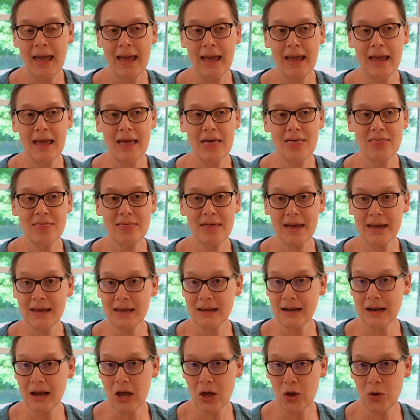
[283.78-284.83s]
and they
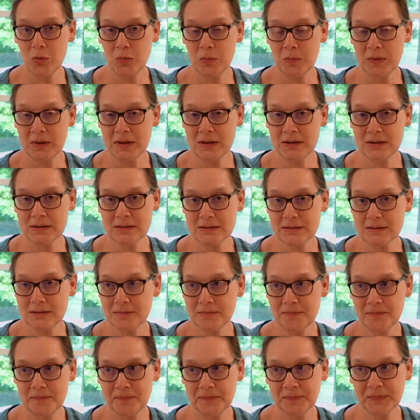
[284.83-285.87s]
had opened
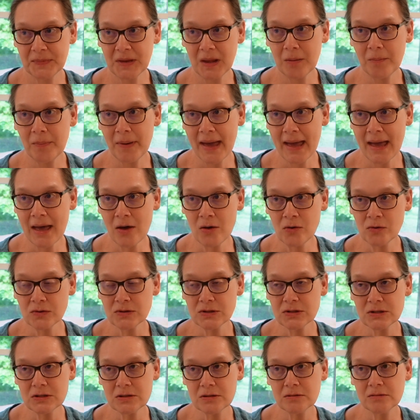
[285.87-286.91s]

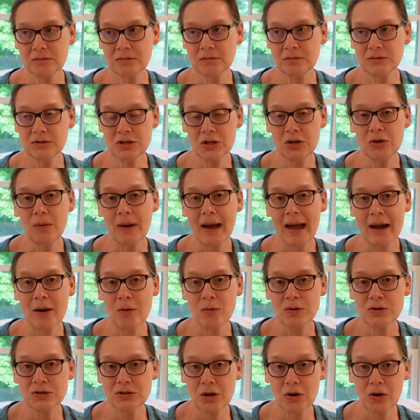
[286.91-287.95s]
about 2
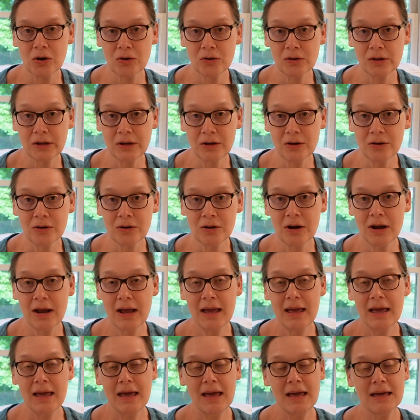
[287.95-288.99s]
hours earlier,
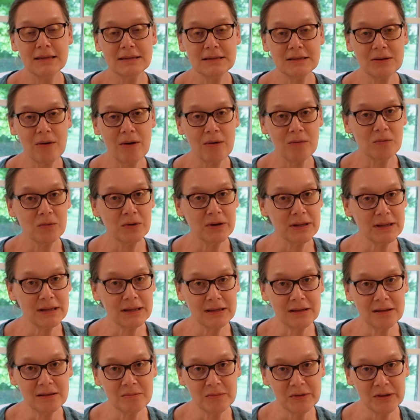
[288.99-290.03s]
and so I really
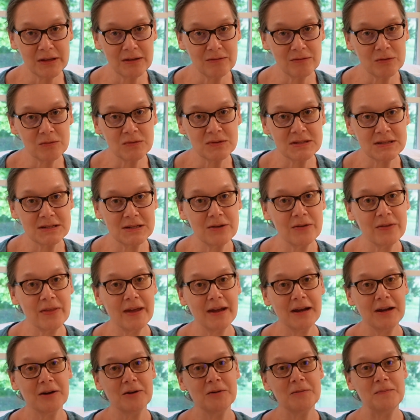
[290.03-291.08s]
couldn't believe it was still
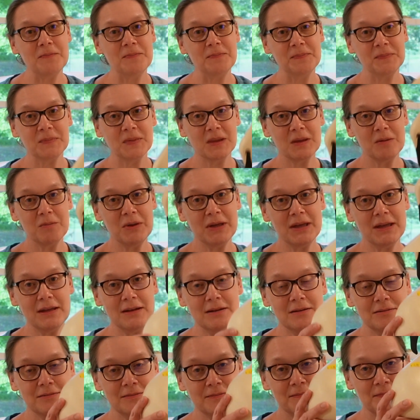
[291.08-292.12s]
there. But
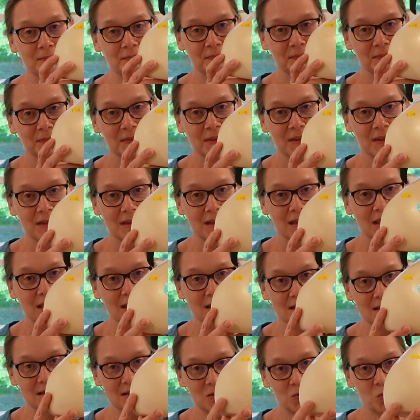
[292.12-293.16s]

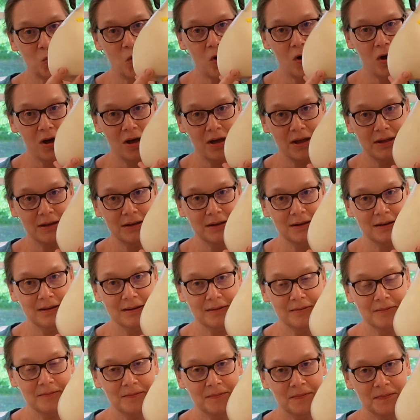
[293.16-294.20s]
this swan,
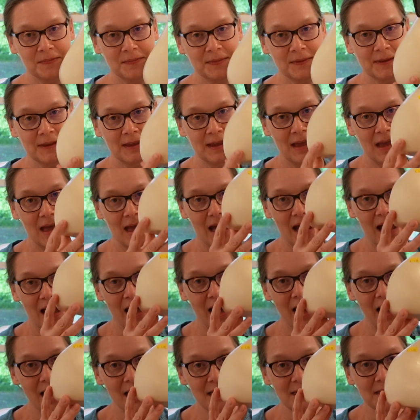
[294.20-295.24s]

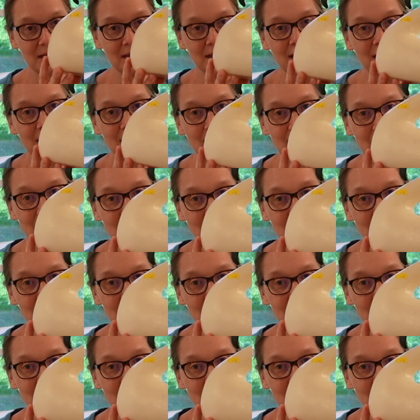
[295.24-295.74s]
I think